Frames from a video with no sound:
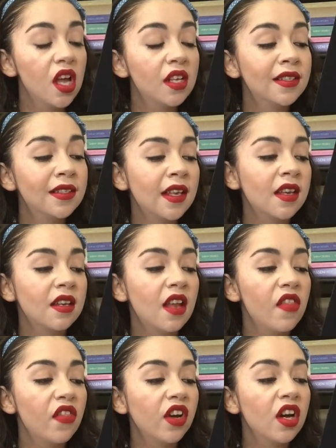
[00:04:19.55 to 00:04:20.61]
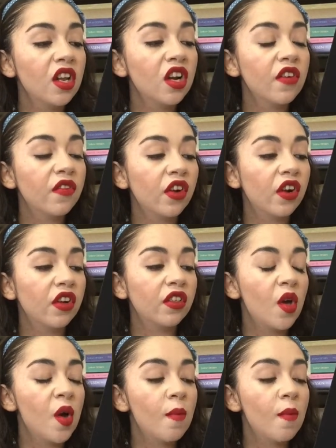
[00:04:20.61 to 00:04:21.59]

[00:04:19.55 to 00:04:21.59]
Skin, the color of earth.